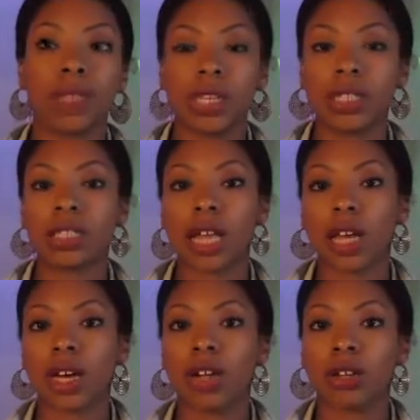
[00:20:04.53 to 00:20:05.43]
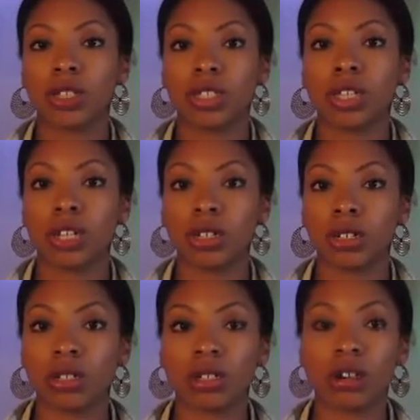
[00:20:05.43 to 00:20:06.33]
He's like a Christian,
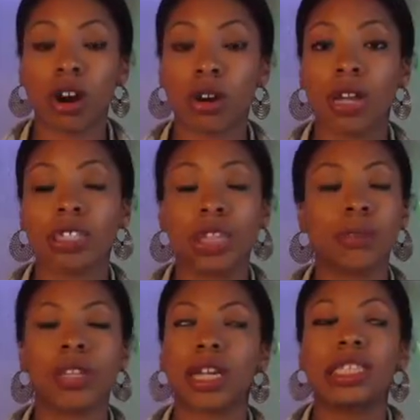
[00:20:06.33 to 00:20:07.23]
I'm sorry,